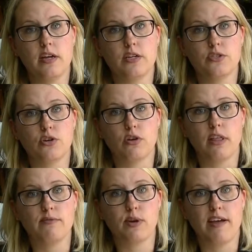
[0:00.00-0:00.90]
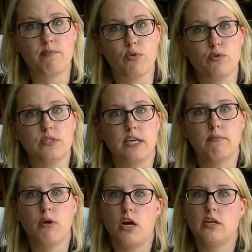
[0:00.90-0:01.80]
Does your loved one have bruising
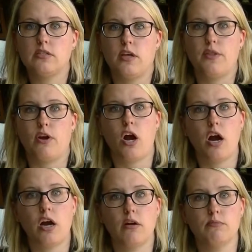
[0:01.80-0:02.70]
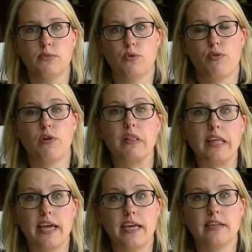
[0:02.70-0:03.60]
marks on their arms or their
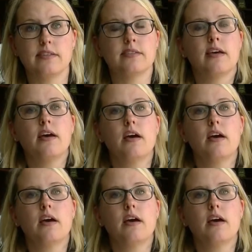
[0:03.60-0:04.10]
legs?